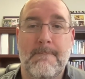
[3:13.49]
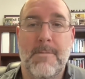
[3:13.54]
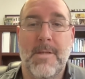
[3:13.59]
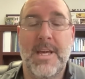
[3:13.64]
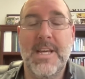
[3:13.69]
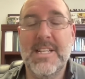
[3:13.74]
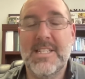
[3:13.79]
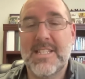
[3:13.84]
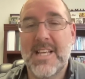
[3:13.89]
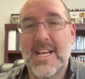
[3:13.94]

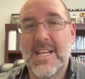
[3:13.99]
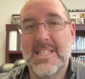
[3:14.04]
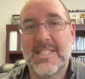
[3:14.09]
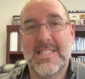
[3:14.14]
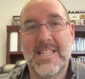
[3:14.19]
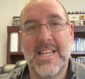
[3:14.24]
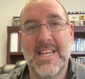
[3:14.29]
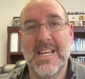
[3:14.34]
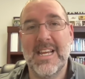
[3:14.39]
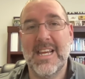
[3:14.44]
He says
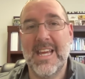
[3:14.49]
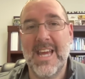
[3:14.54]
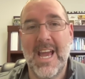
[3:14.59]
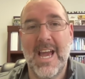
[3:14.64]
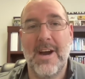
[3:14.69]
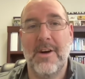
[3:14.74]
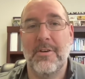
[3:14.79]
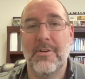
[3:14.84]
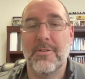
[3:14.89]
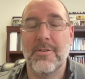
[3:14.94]
that
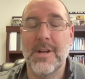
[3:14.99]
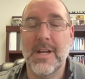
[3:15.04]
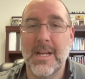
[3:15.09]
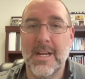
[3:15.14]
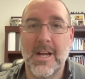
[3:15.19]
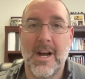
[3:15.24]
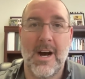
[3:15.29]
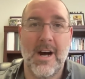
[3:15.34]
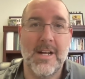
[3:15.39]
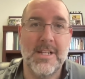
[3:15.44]
encountering
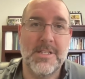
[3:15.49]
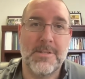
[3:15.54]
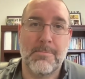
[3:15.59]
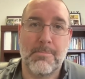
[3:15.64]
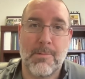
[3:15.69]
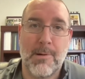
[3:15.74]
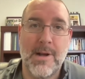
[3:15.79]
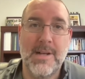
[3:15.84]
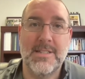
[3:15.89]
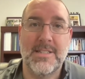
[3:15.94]
God's
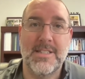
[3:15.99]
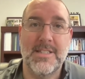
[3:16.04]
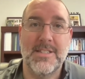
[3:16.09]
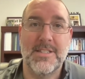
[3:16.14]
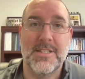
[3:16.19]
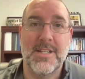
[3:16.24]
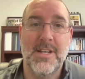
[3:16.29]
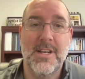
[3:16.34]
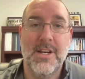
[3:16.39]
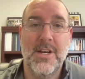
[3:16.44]

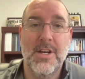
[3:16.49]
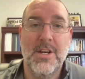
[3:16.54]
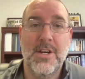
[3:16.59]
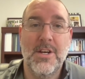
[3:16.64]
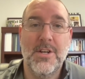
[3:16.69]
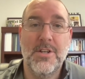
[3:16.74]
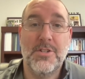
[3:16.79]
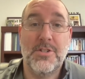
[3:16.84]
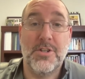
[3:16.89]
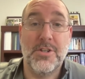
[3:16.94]
presence
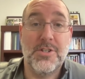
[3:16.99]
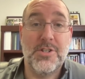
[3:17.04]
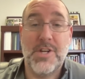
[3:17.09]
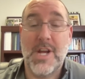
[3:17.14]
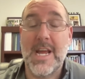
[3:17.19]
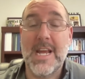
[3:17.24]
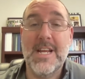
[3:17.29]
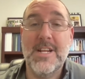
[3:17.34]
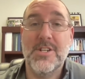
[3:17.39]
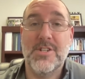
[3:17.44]
should
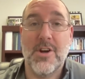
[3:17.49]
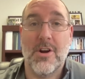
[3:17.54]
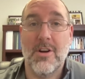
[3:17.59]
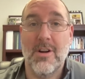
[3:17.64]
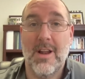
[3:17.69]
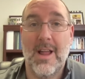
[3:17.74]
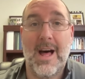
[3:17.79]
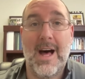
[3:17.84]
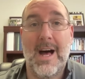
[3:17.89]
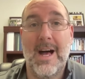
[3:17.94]
change our
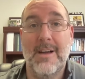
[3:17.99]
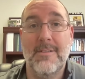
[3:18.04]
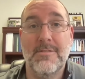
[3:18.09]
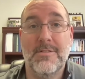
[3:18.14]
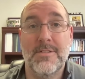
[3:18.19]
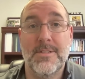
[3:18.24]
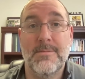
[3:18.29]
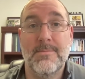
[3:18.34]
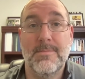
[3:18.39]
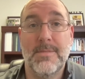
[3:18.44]

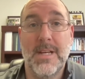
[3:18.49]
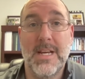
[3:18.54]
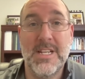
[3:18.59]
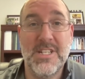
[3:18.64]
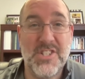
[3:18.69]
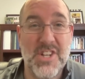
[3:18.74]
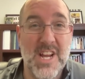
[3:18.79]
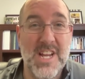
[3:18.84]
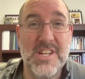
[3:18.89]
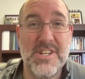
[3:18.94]
lives and
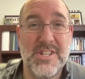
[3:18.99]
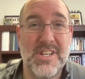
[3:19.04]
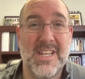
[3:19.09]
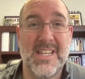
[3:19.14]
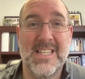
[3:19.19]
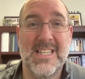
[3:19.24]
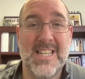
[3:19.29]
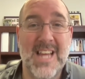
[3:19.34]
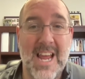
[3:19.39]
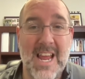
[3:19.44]
change it
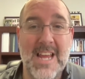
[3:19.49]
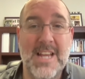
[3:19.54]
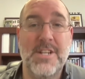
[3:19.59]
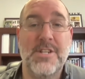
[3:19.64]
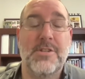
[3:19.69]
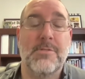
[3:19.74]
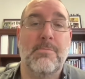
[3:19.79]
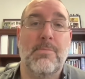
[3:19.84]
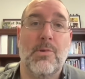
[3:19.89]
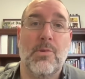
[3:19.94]
in
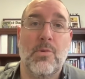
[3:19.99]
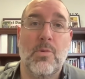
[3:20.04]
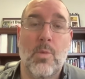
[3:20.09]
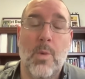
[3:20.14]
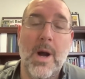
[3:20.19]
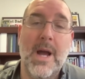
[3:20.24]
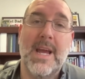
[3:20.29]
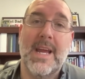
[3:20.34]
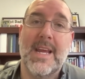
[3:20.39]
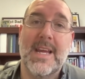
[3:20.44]
tangible
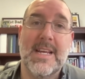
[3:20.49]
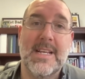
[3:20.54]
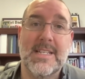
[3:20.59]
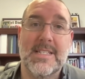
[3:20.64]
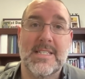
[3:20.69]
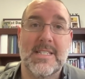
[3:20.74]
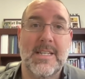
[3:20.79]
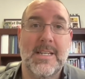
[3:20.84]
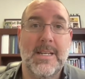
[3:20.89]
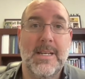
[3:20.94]

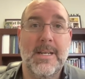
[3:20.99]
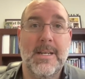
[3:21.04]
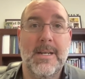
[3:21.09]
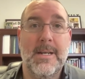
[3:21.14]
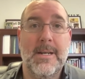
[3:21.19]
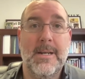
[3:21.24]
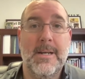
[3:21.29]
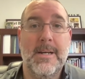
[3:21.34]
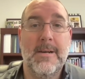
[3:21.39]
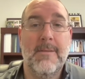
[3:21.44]
ways.
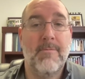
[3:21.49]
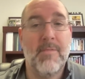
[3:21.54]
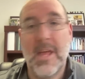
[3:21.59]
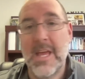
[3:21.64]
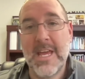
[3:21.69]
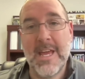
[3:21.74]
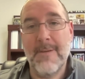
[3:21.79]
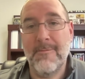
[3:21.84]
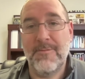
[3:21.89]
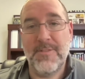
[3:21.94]

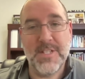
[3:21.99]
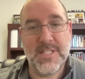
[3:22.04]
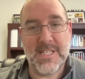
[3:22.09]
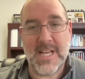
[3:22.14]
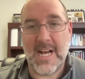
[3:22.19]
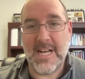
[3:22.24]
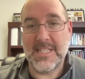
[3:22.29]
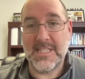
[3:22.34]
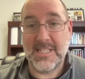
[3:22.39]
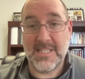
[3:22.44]
He
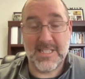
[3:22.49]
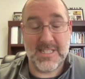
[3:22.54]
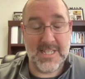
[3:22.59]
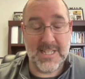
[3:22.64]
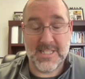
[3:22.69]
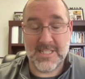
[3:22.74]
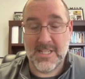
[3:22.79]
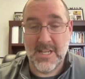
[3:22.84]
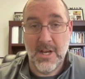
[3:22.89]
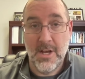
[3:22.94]
emphasizes
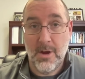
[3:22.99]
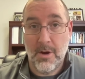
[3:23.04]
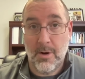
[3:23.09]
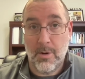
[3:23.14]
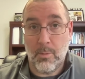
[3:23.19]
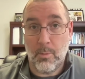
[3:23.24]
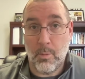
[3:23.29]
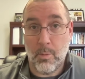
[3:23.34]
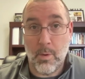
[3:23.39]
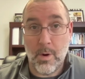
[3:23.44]
this
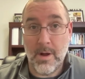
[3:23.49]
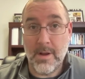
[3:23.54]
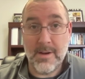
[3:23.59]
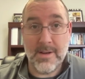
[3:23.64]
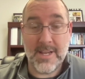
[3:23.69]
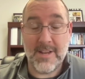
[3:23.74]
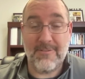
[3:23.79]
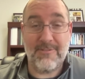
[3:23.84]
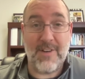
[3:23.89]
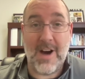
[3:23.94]

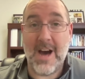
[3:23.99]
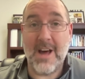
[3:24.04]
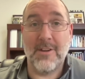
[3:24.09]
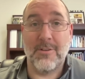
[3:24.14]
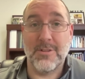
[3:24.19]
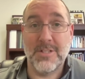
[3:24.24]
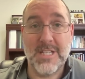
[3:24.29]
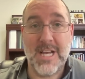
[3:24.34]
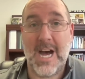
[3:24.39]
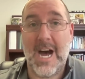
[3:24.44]
one
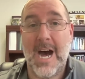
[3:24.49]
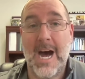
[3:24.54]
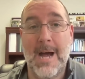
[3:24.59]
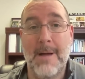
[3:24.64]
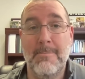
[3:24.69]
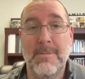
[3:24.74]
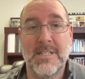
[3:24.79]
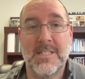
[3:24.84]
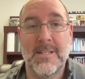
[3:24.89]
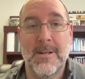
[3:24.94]
final
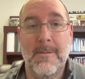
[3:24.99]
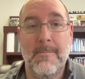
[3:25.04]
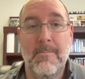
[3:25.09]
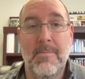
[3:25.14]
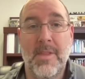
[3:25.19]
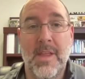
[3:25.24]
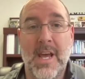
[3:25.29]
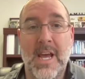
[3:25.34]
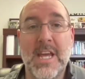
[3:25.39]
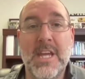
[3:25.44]
time as
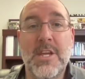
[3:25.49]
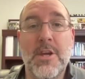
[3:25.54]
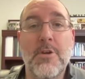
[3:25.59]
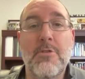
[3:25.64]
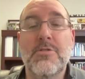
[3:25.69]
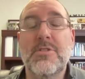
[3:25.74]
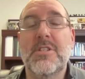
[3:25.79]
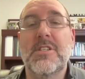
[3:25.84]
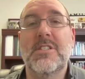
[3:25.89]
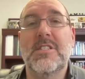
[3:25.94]
he
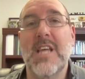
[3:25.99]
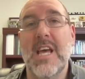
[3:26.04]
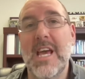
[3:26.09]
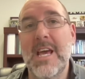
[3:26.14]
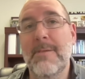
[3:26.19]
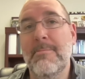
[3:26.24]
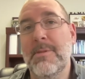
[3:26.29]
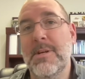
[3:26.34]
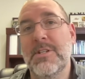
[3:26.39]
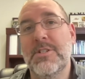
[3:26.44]
uses the
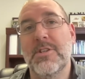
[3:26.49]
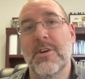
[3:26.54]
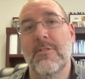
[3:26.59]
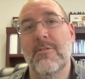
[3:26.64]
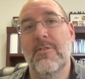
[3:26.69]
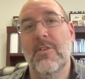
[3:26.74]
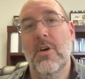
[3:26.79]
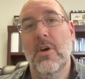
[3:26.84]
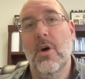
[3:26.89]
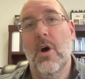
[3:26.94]
image
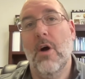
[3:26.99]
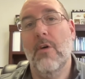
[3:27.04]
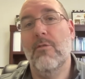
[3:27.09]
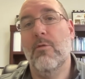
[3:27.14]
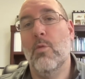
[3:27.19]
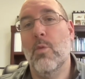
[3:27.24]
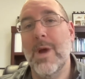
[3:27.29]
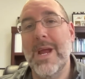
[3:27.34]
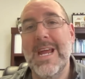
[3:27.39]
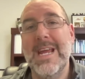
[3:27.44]
of, of
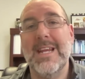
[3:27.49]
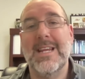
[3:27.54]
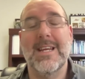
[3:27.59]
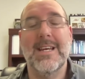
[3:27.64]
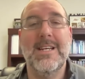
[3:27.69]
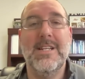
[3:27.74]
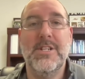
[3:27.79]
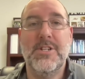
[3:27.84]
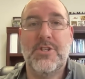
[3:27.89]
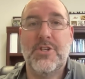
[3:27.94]
wheat
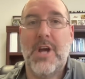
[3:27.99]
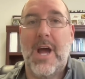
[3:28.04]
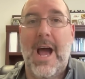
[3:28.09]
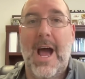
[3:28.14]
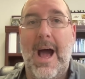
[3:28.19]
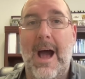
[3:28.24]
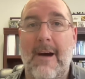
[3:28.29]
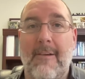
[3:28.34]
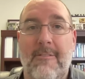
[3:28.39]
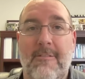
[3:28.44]
and
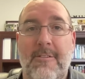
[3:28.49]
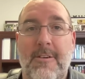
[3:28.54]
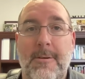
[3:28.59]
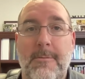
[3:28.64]
chaff.